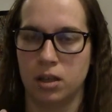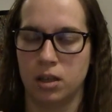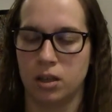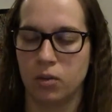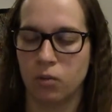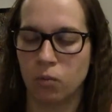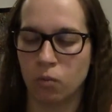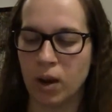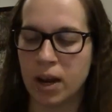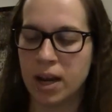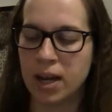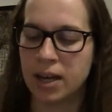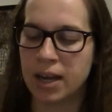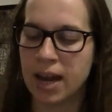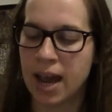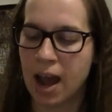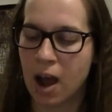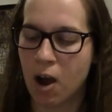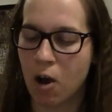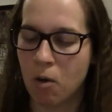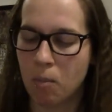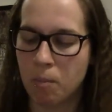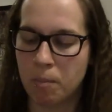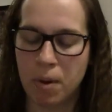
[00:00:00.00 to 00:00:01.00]
right
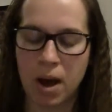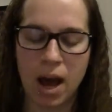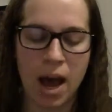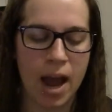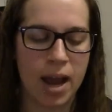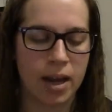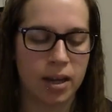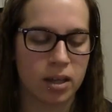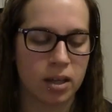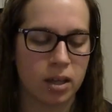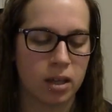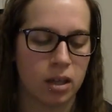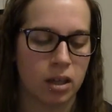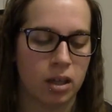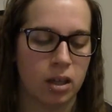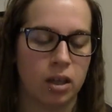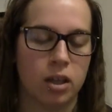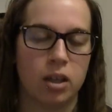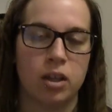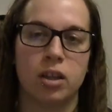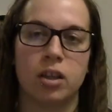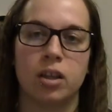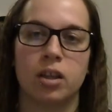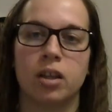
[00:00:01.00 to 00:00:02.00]
now, but
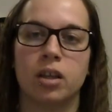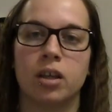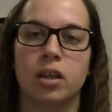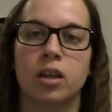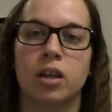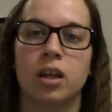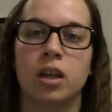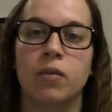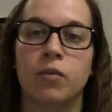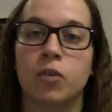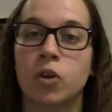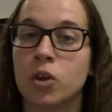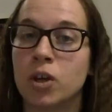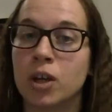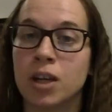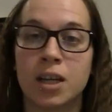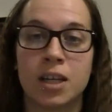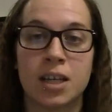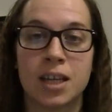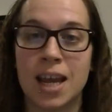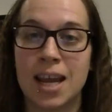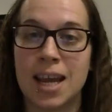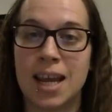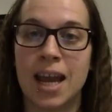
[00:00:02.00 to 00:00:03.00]
if you're going to
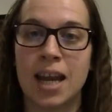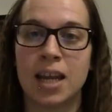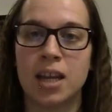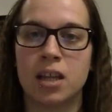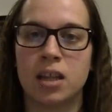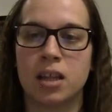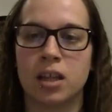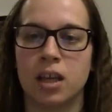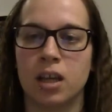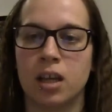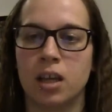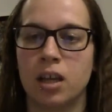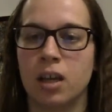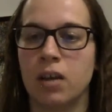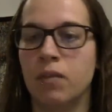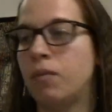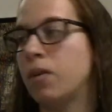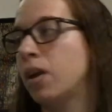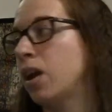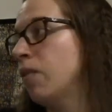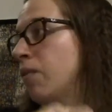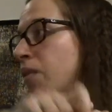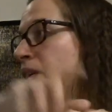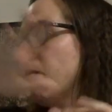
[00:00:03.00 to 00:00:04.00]
take anything, if
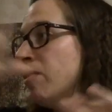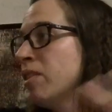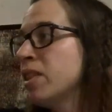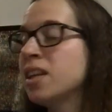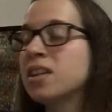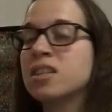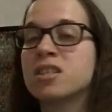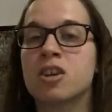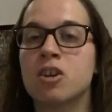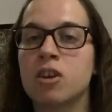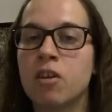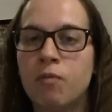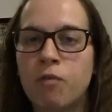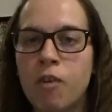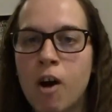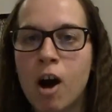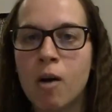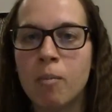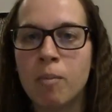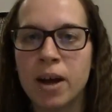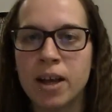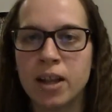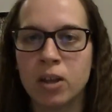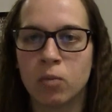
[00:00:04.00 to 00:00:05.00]
everything's going to fall
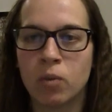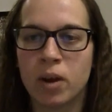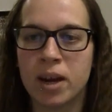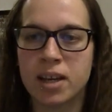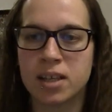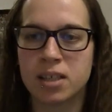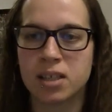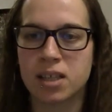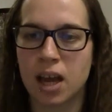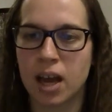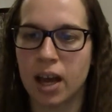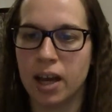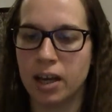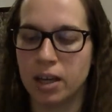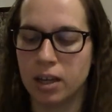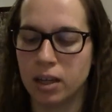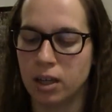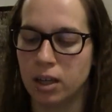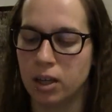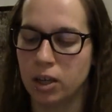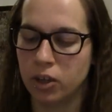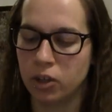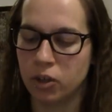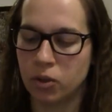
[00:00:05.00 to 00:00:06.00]
by the wayside,
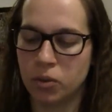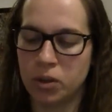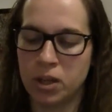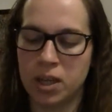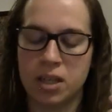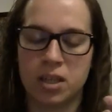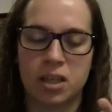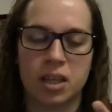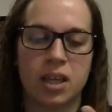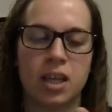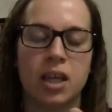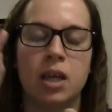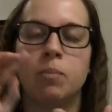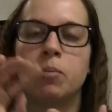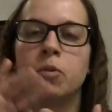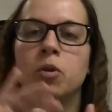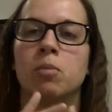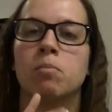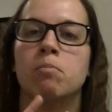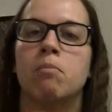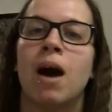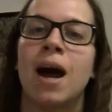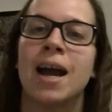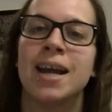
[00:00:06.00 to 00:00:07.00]
you need to keep your
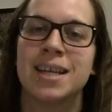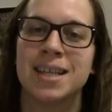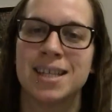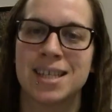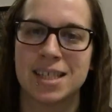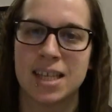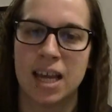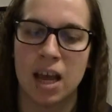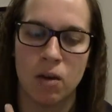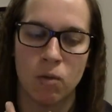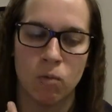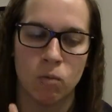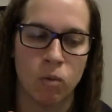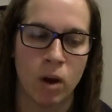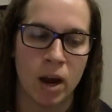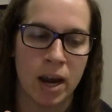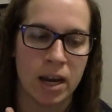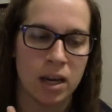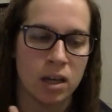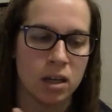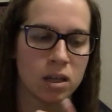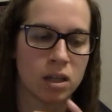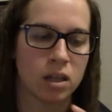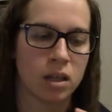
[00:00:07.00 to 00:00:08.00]
mindset
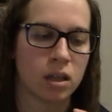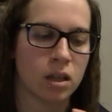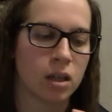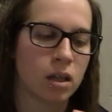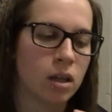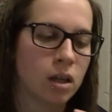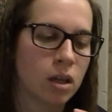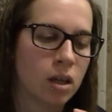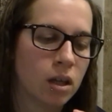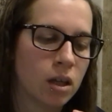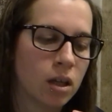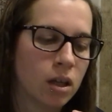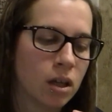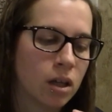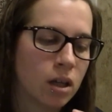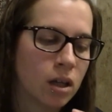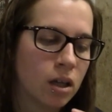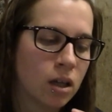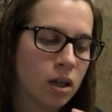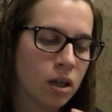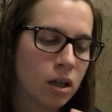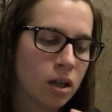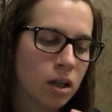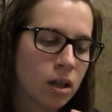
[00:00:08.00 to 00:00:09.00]
right.
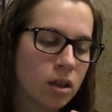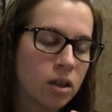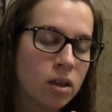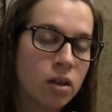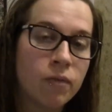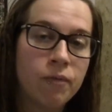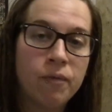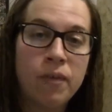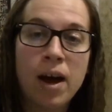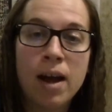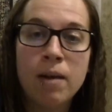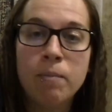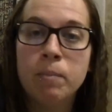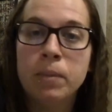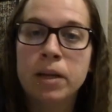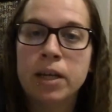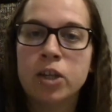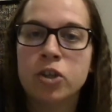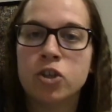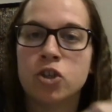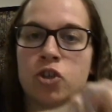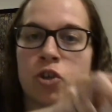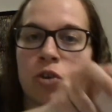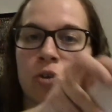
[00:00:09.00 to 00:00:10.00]
The
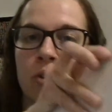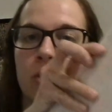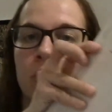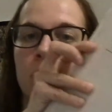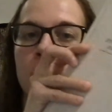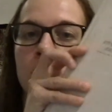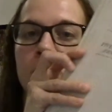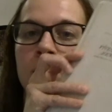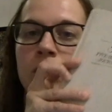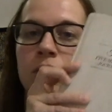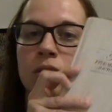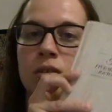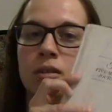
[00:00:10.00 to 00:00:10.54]
5-minute journal,